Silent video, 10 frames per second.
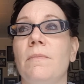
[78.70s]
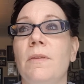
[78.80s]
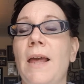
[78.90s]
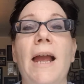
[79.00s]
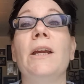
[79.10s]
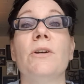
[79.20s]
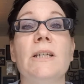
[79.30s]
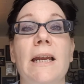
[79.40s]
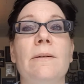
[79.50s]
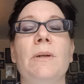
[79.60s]
that
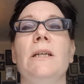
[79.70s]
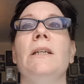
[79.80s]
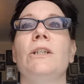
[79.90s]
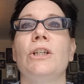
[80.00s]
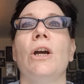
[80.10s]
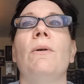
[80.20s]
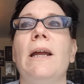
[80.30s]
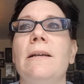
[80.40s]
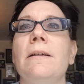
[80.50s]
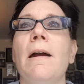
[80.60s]
irritated me to no
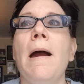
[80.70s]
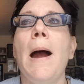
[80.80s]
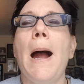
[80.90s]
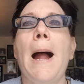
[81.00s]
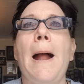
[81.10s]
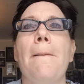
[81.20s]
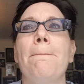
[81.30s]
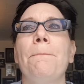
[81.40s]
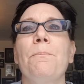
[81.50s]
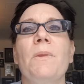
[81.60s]
end.
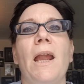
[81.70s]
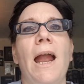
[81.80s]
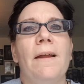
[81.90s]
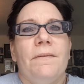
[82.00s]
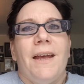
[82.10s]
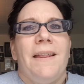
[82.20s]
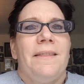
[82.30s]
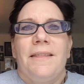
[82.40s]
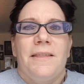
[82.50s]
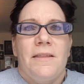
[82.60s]
Um, and
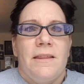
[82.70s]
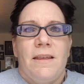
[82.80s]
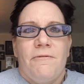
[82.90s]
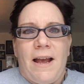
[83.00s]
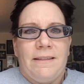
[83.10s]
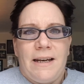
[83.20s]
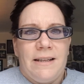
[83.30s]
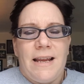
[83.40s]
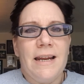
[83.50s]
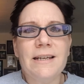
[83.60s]
then the fact that
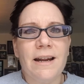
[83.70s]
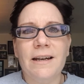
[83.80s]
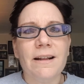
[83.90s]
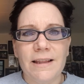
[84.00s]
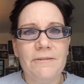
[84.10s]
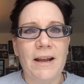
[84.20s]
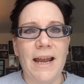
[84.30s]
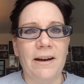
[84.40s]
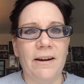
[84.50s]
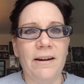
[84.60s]
it ended on a
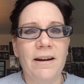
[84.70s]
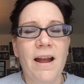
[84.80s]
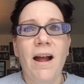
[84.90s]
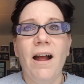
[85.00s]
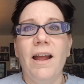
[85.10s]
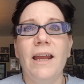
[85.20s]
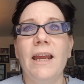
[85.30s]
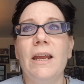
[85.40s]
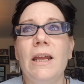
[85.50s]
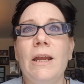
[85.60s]
cliffhanger,
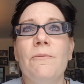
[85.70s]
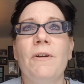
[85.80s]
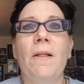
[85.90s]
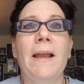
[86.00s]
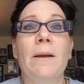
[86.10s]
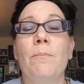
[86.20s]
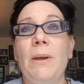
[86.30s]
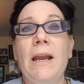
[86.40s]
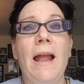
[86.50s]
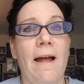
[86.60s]
it felt like a
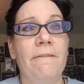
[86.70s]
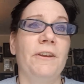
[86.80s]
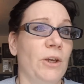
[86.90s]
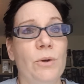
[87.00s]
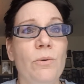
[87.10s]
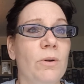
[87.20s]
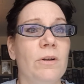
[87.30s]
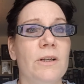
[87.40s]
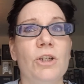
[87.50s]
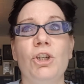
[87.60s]
big fu
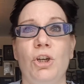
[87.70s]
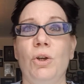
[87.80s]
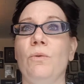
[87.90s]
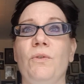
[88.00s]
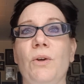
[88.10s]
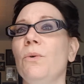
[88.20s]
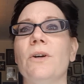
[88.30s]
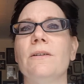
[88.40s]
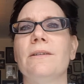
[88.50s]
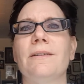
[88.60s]
to
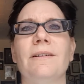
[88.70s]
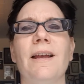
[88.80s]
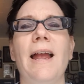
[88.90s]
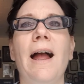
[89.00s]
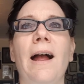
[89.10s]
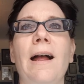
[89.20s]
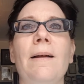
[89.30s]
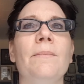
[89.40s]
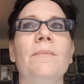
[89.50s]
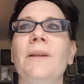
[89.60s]
viewers.
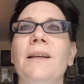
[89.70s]
Um,